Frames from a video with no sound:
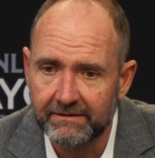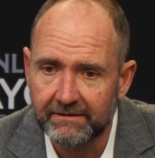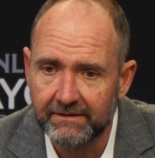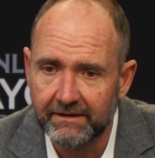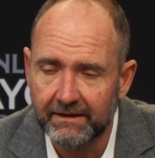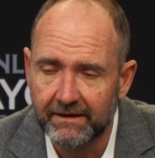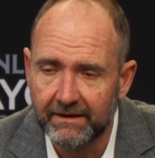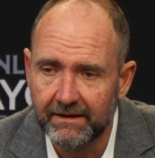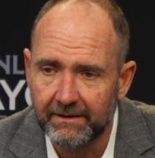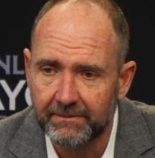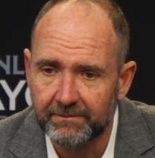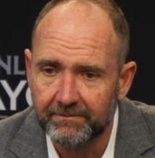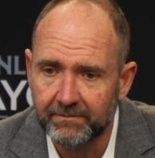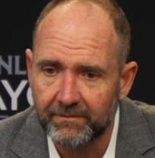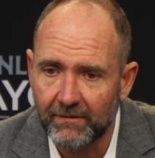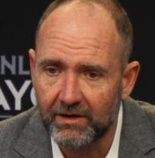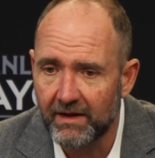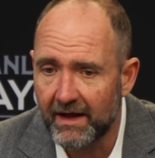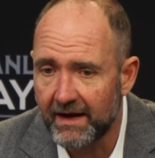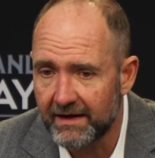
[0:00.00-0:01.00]
Um,
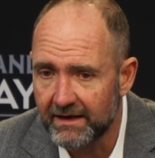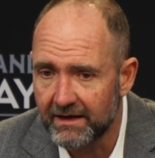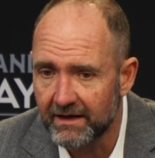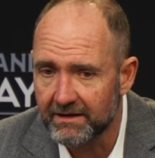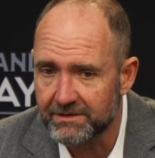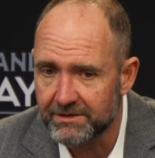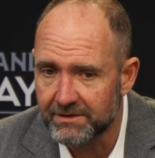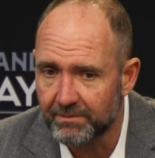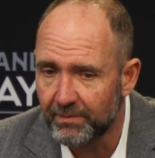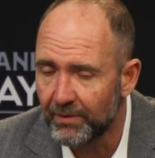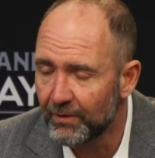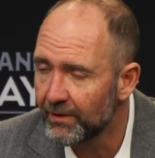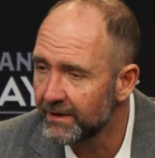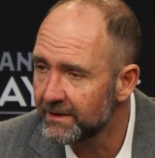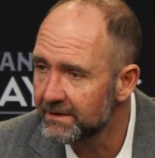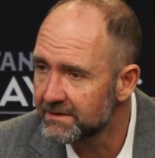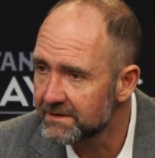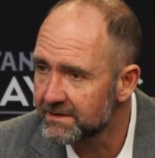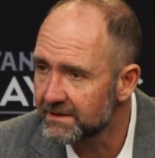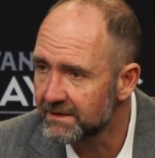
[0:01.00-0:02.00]
glad he got some
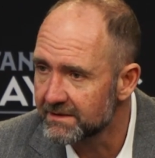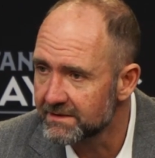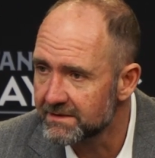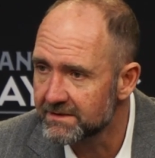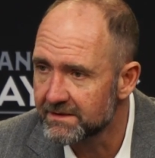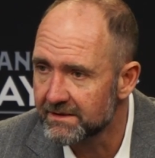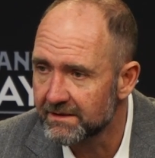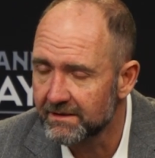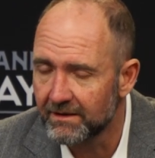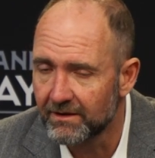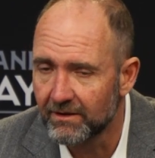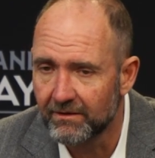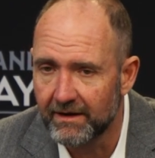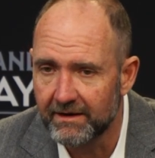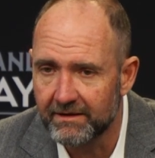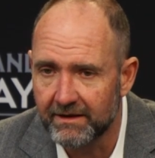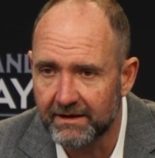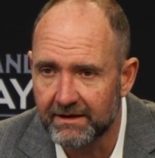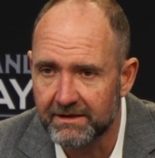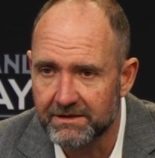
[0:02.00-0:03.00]
points because, you know,
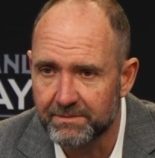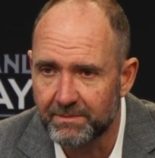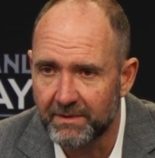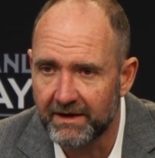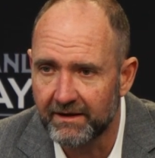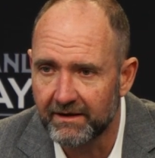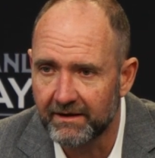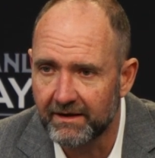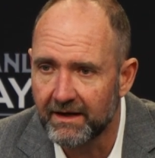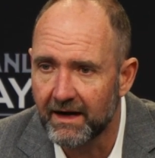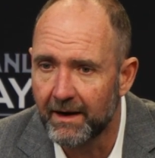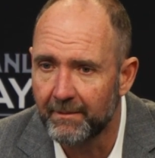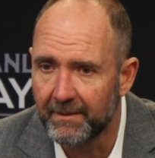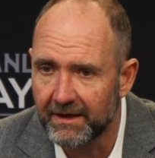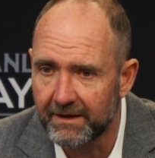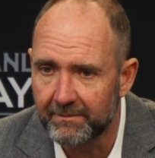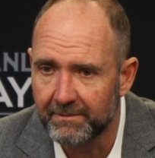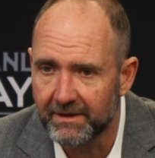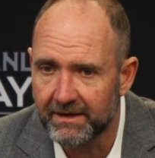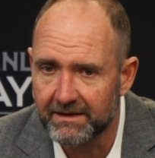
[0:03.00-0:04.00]
I think it's been
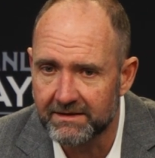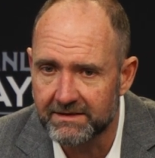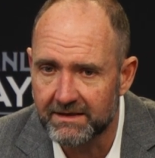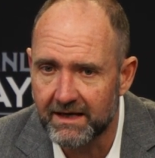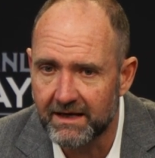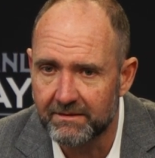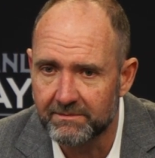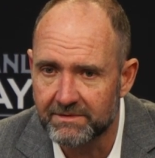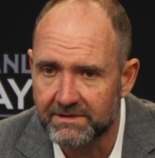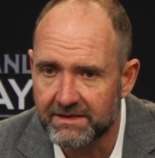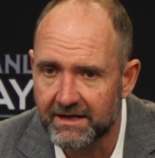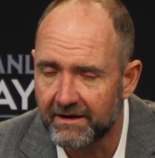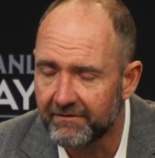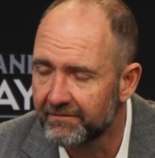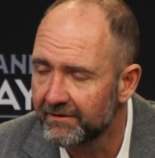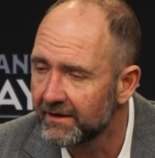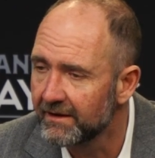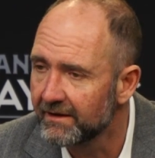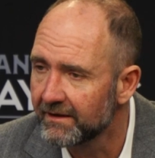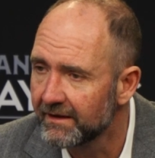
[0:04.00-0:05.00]
coming, but his game's
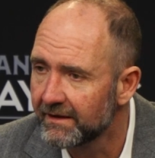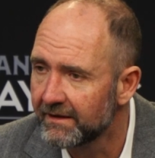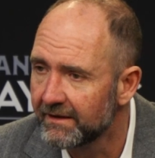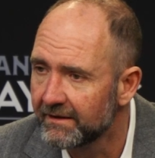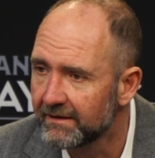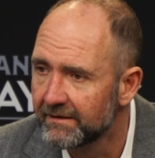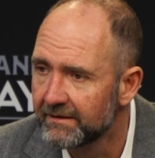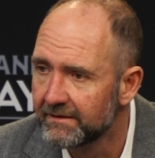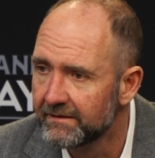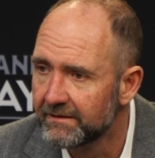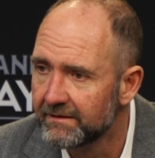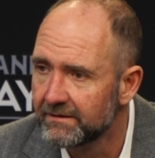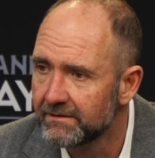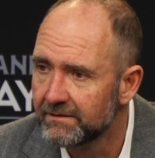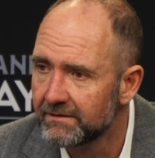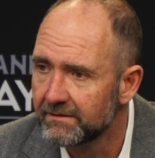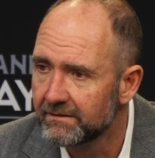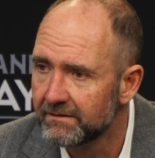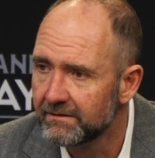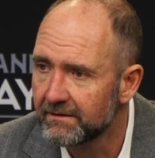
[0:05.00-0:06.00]
definitely
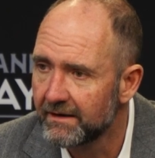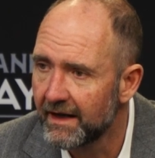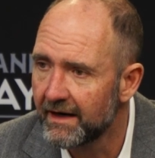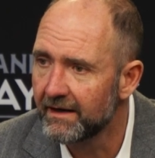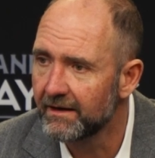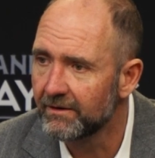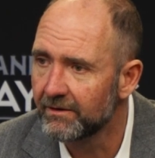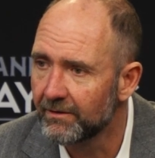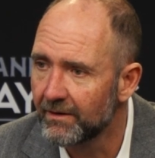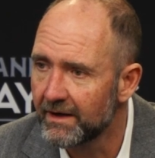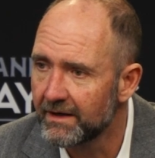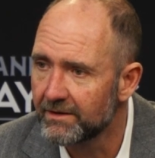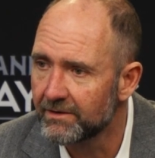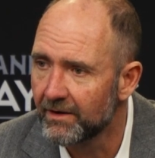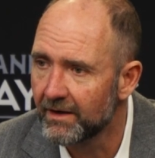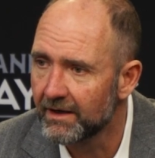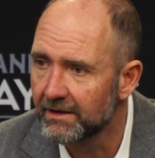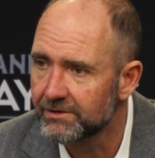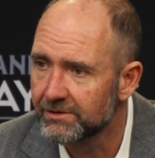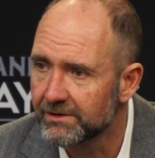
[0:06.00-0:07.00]
heading the right
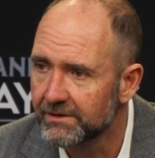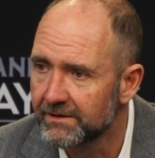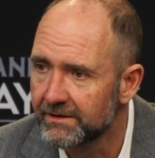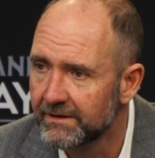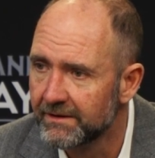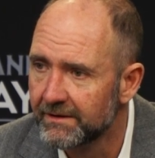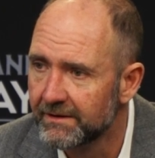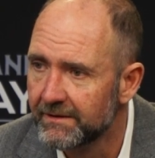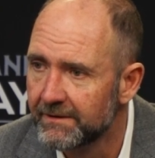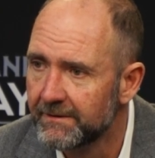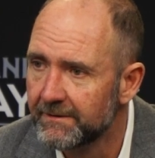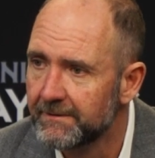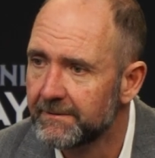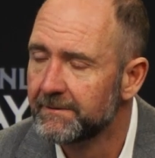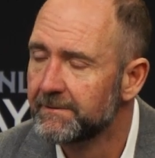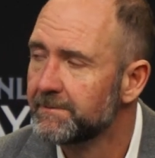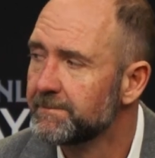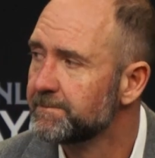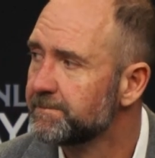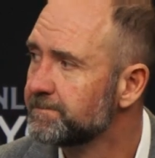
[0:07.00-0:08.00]
direction.
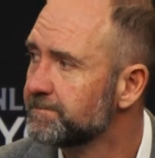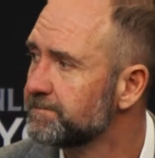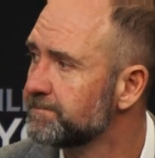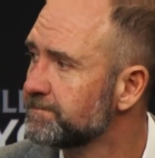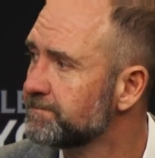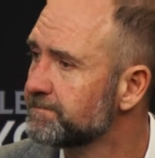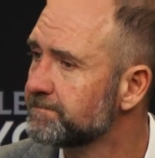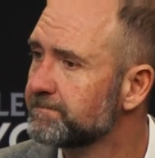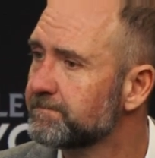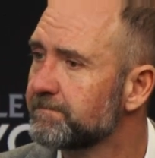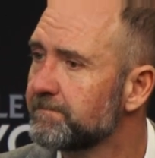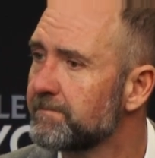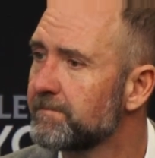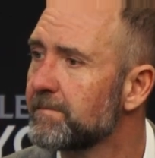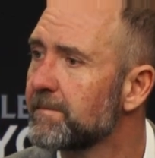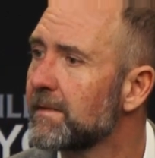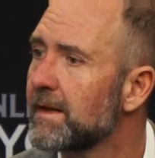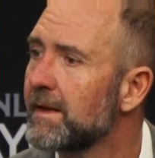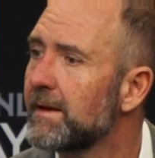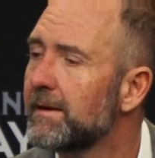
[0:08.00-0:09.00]

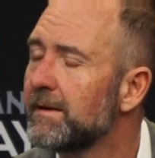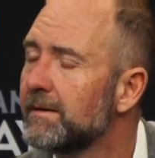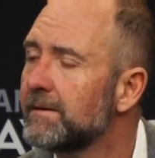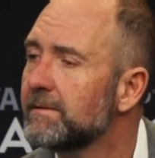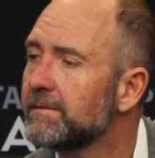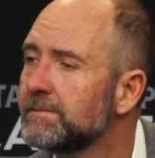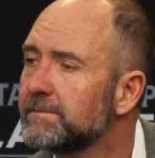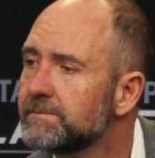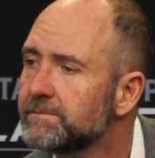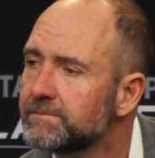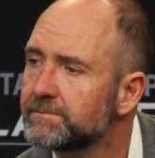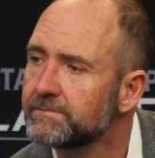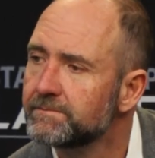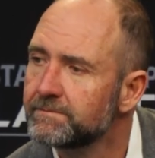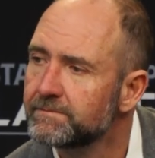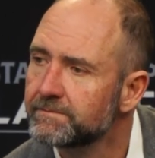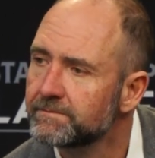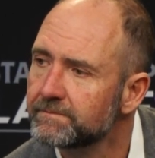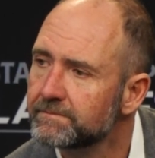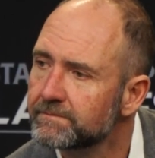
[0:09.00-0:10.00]
Uh, is there something to
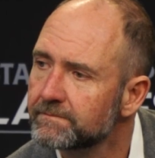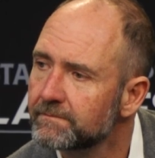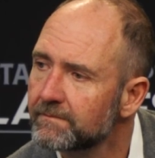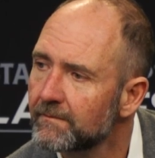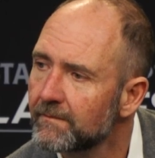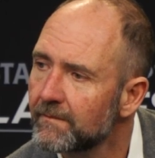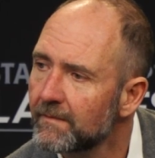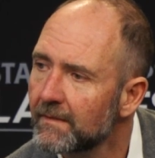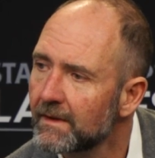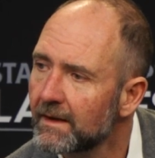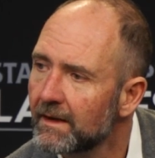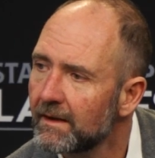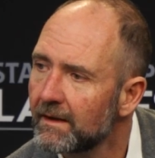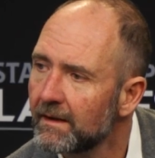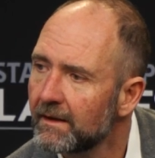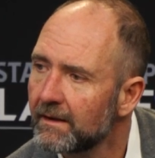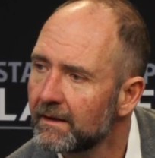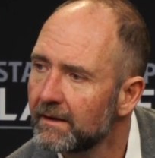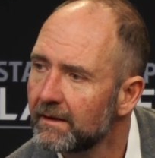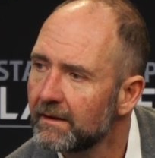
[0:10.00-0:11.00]
the top line being back
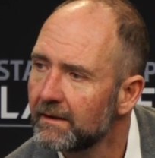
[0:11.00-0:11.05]
together?